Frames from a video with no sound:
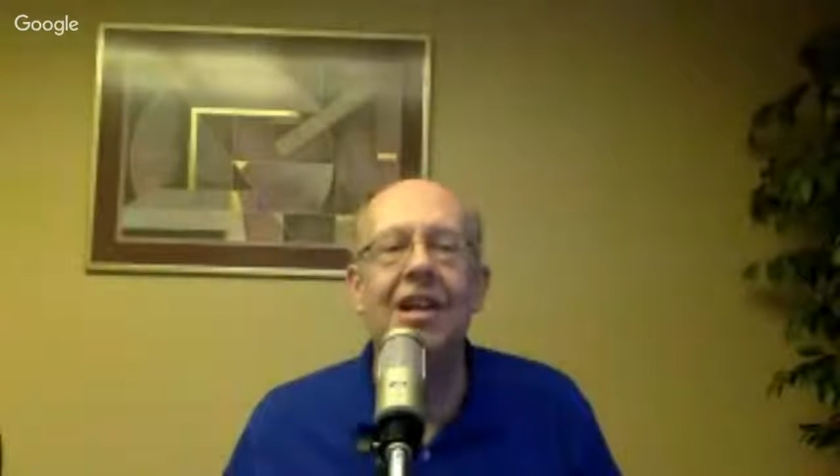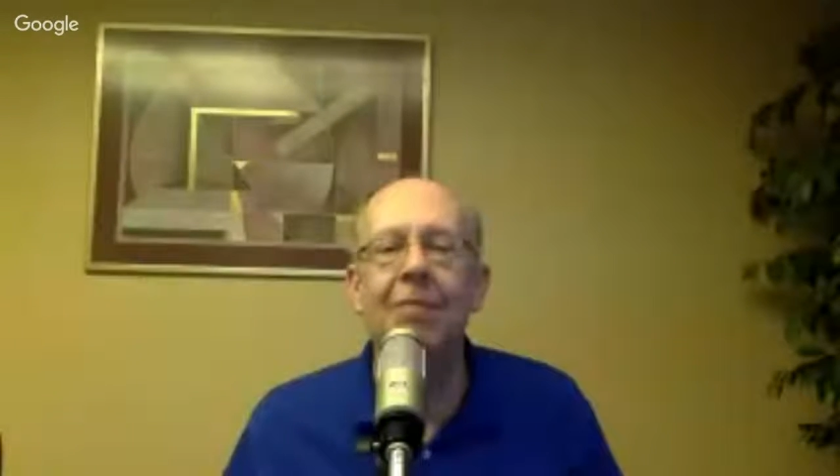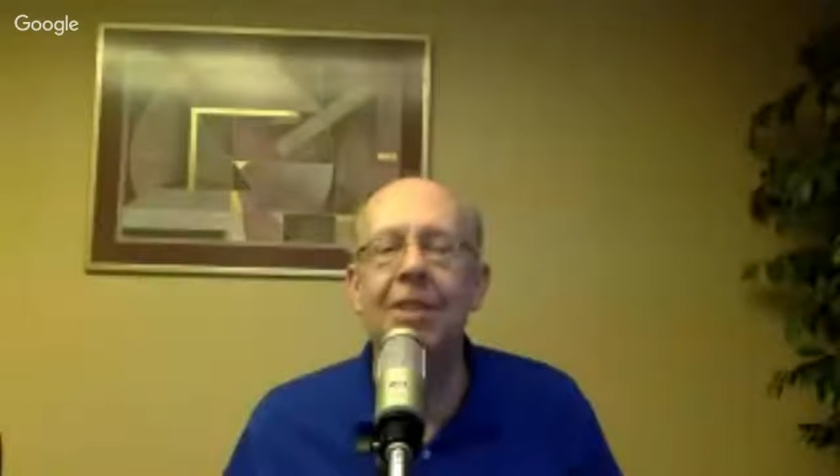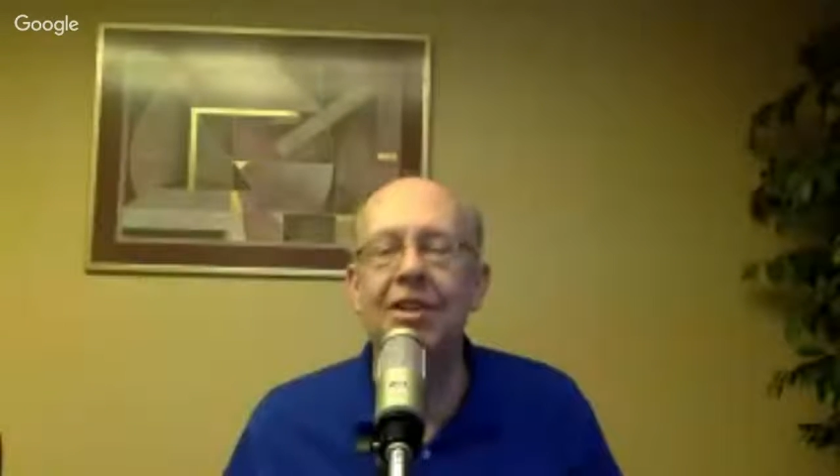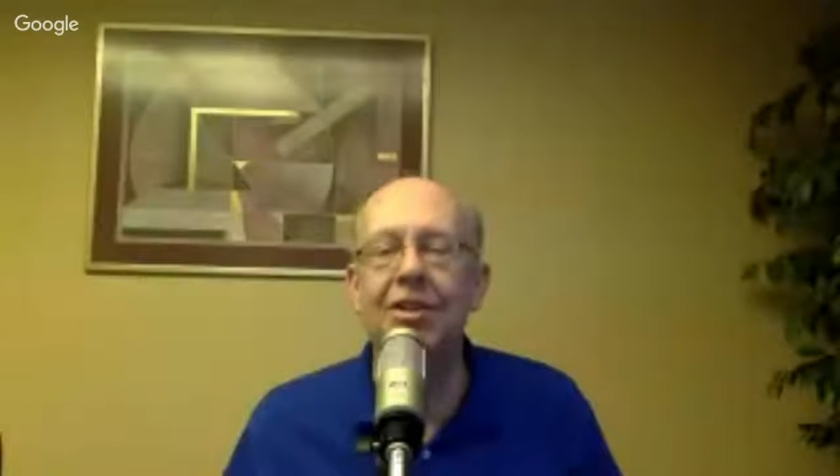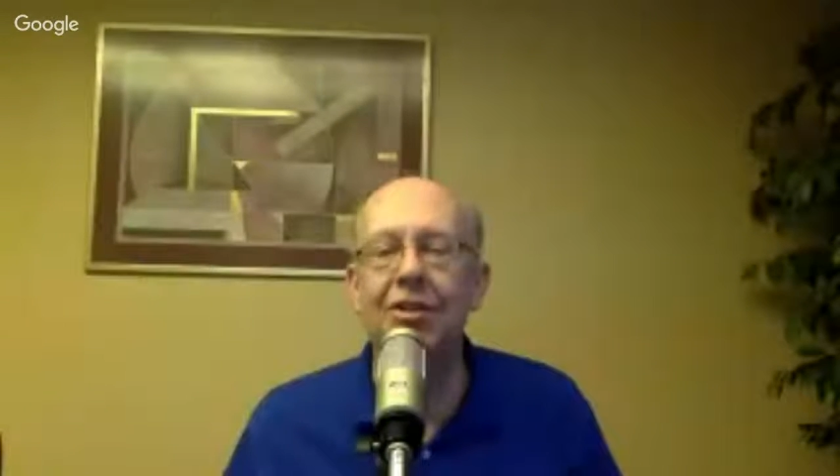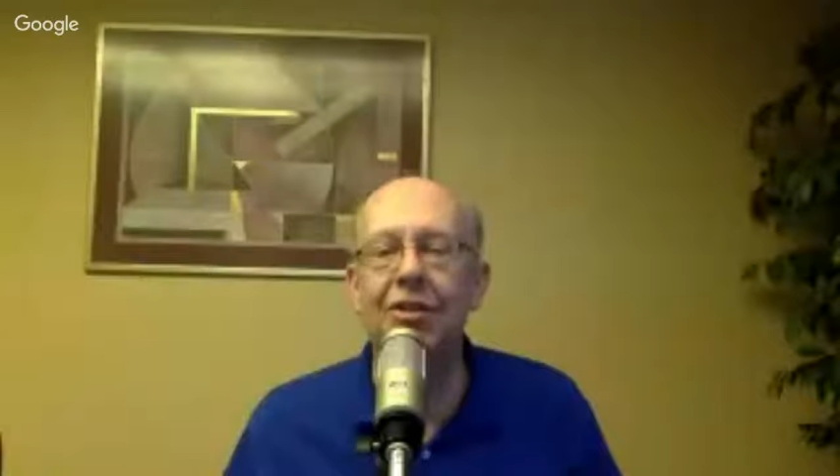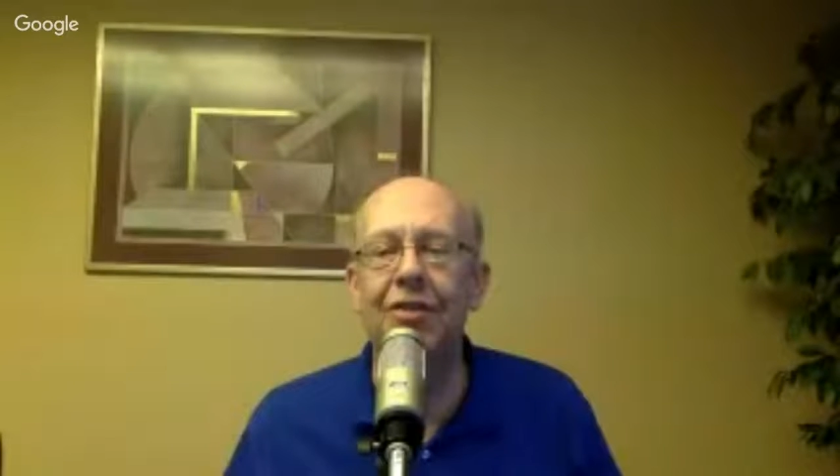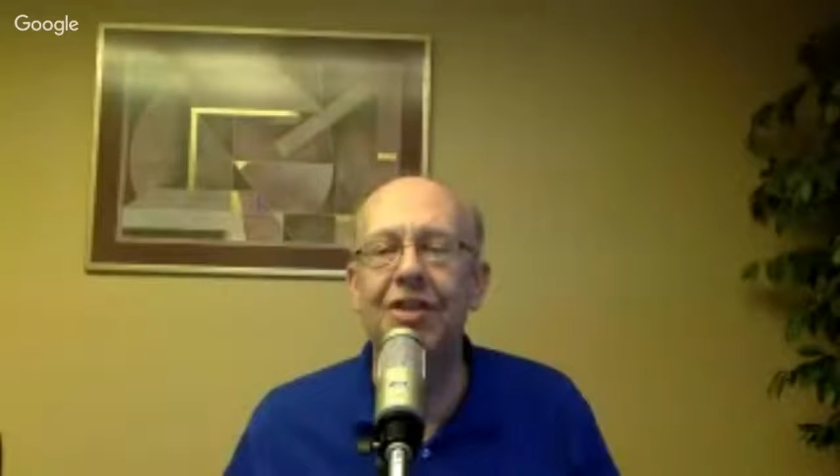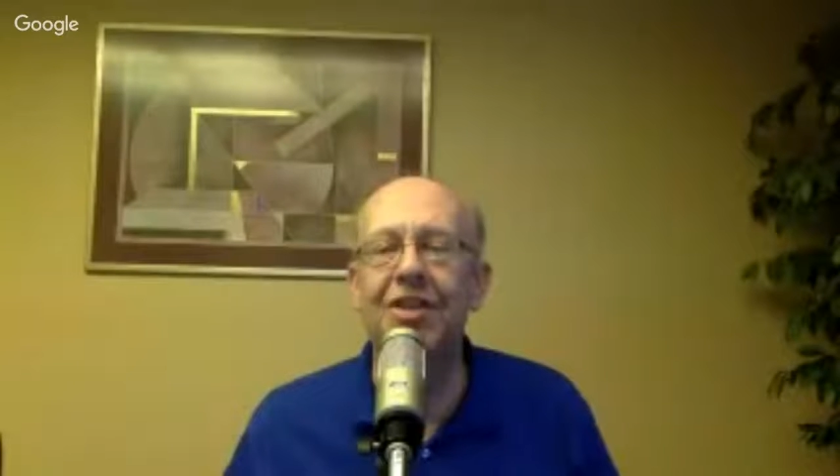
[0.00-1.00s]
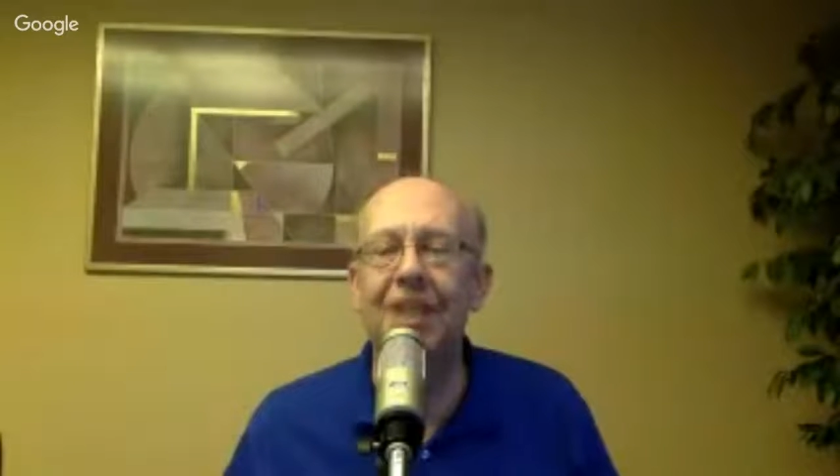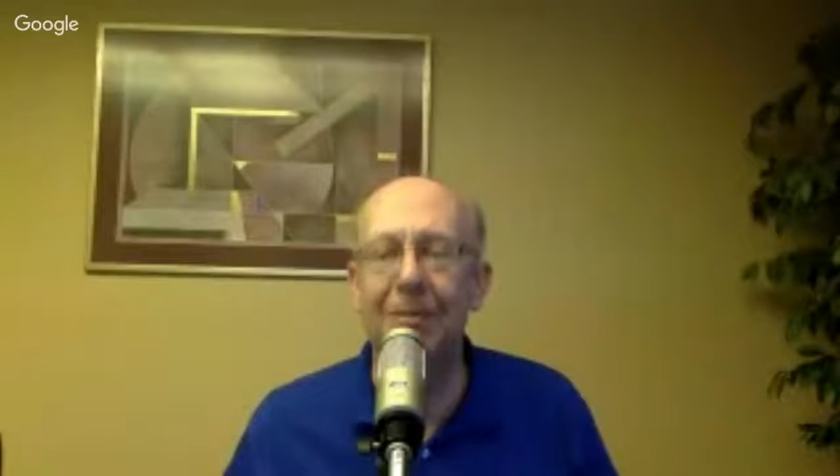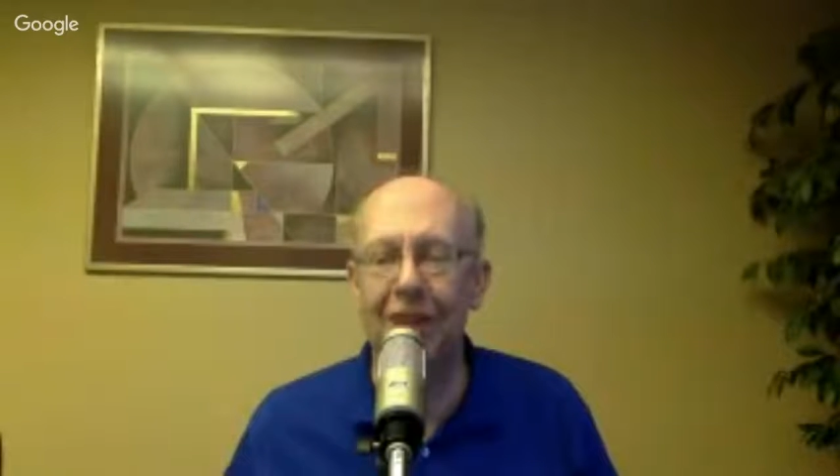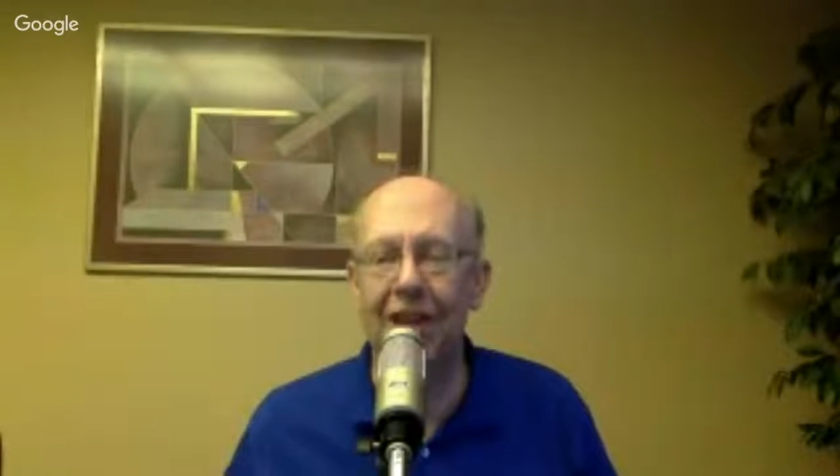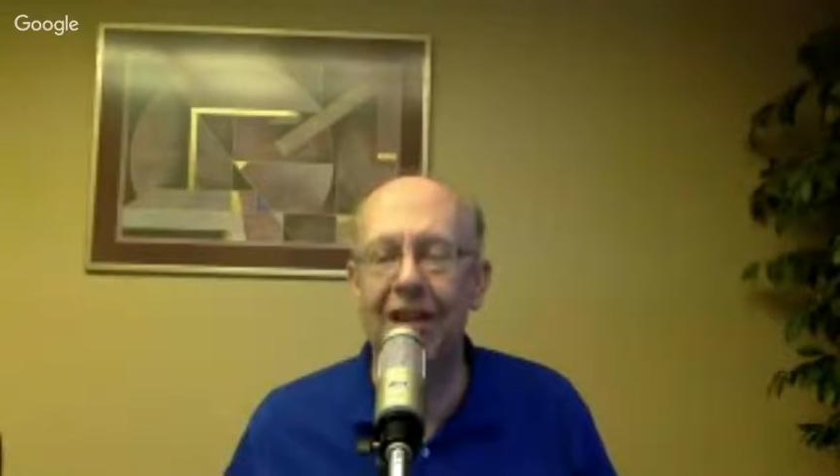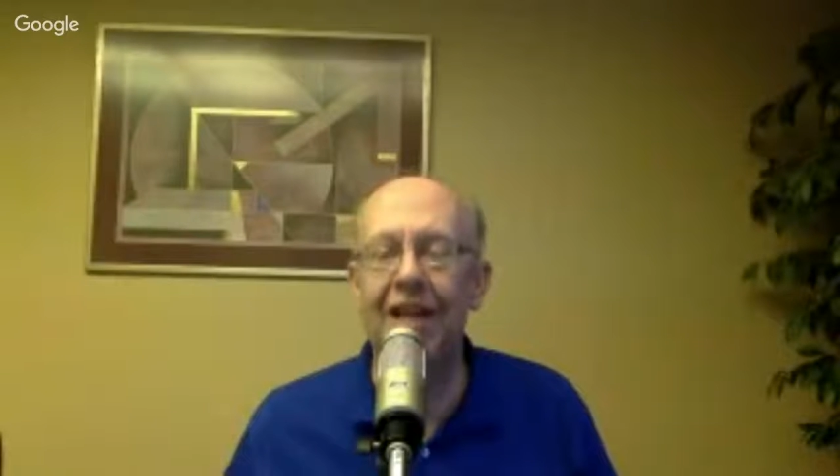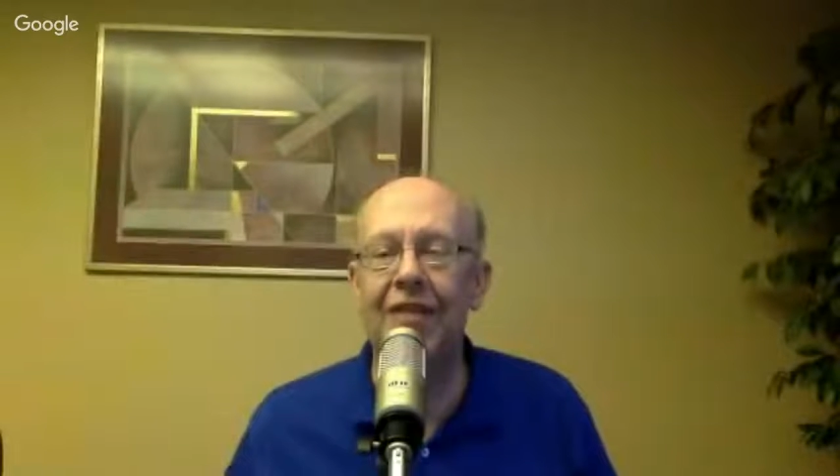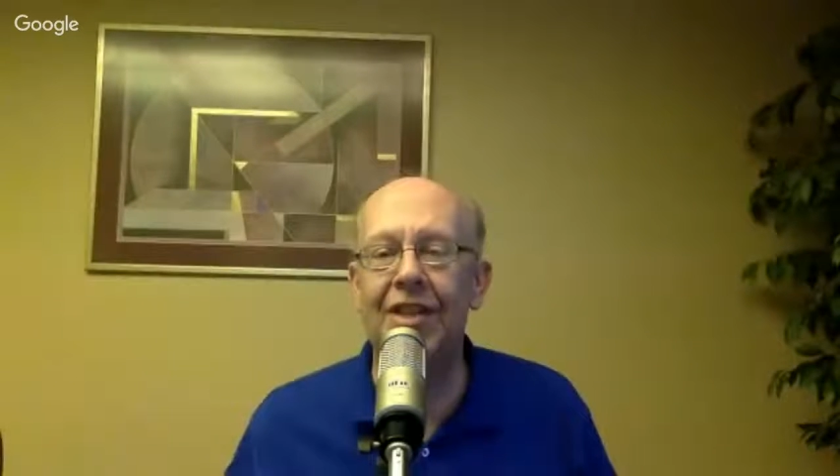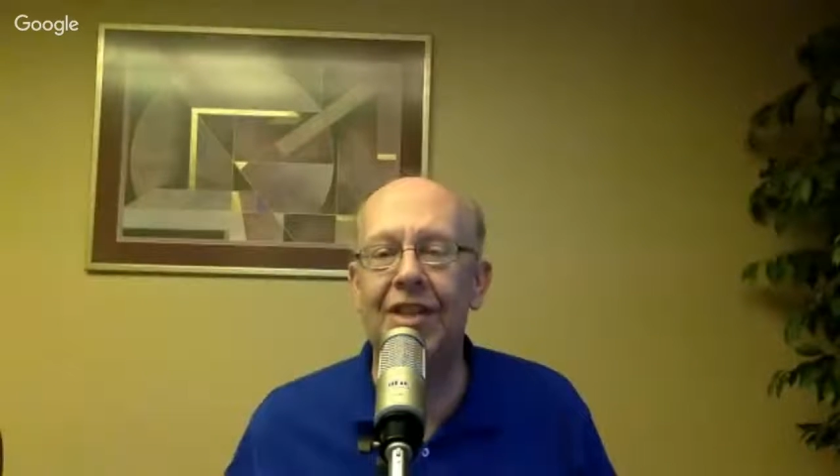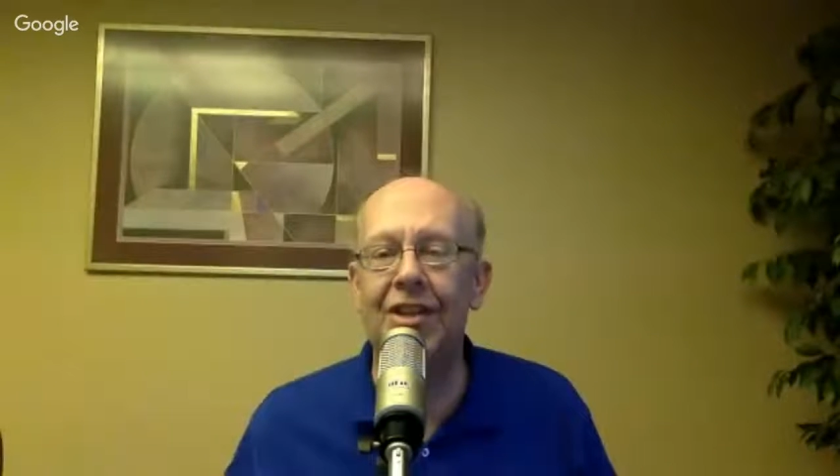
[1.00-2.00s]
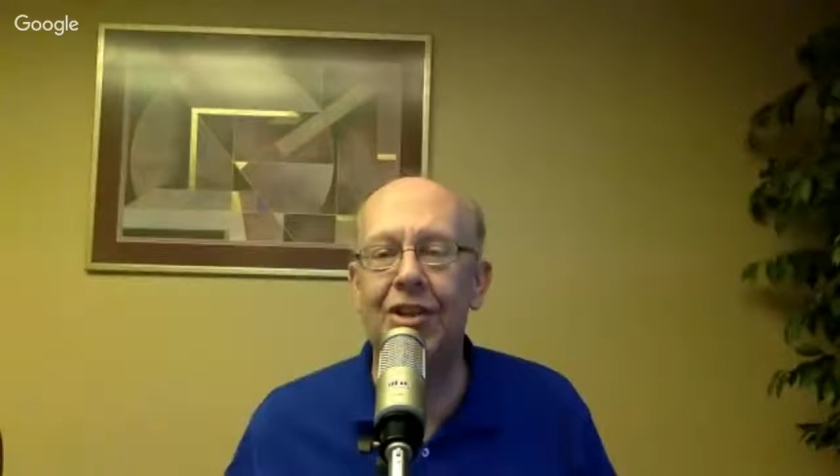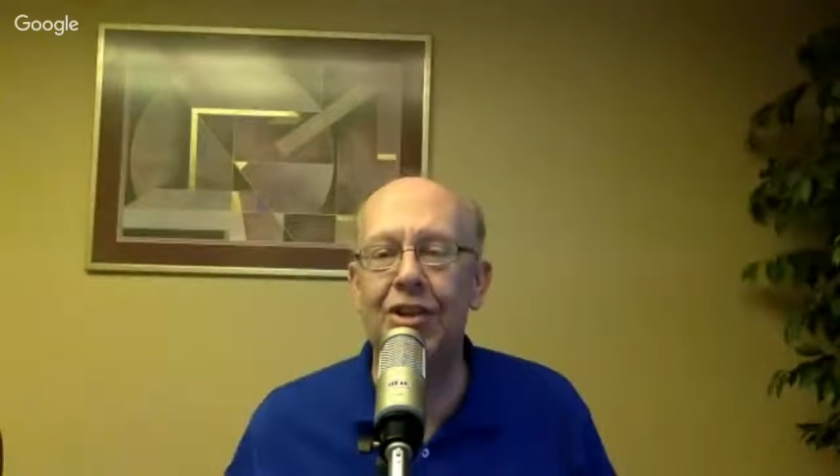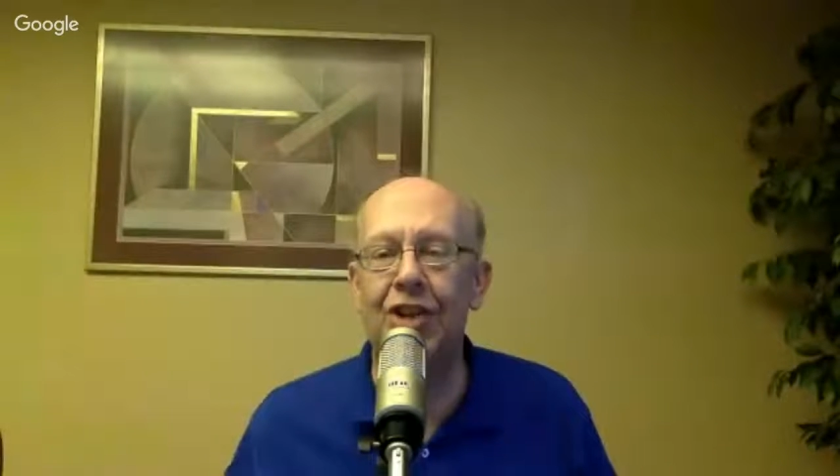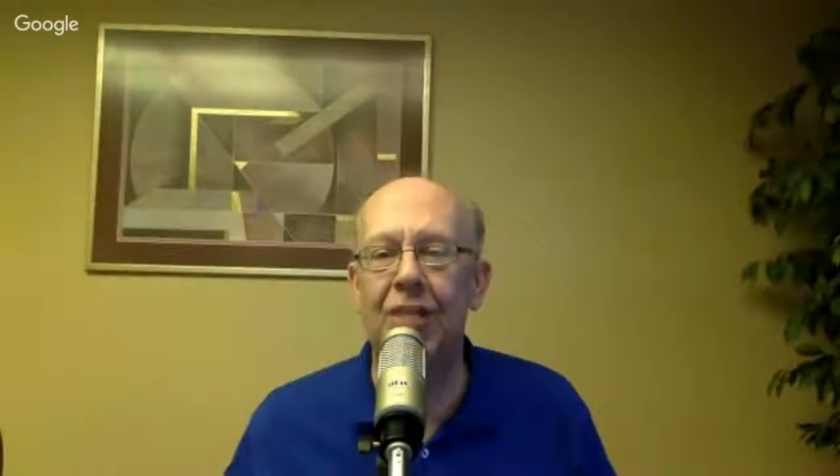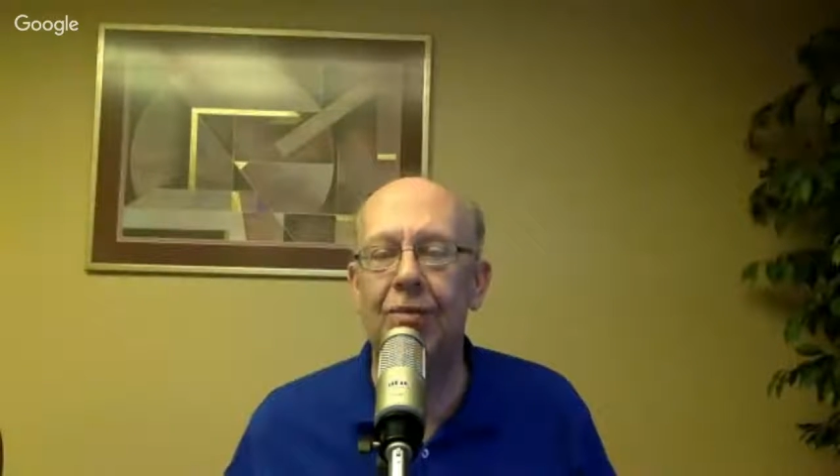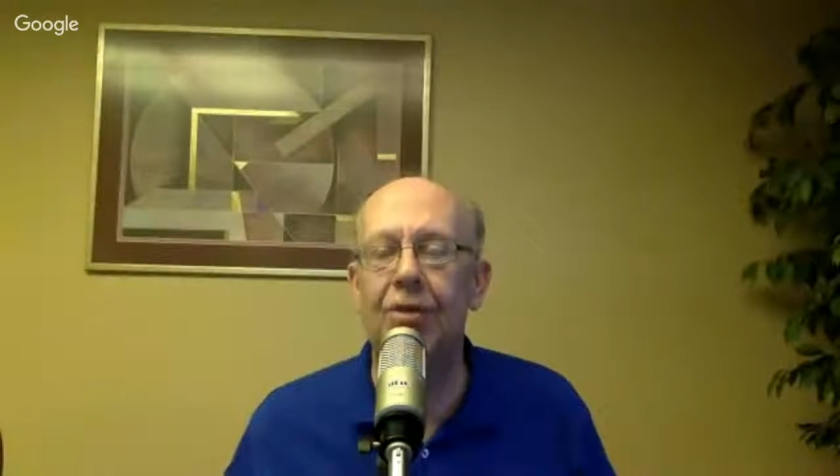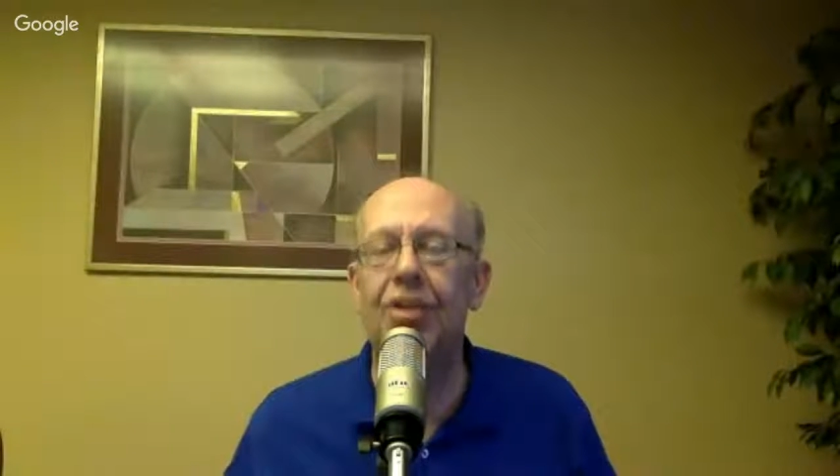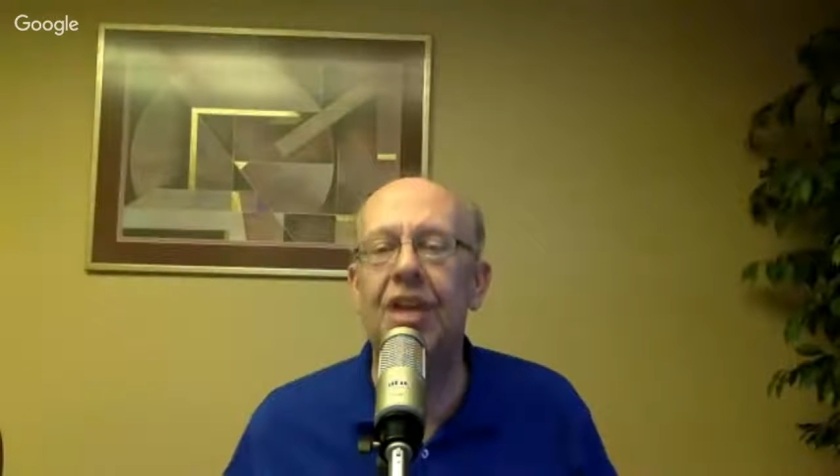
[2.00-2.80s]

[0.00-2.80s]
but the service didn't want to leave this decision on the book.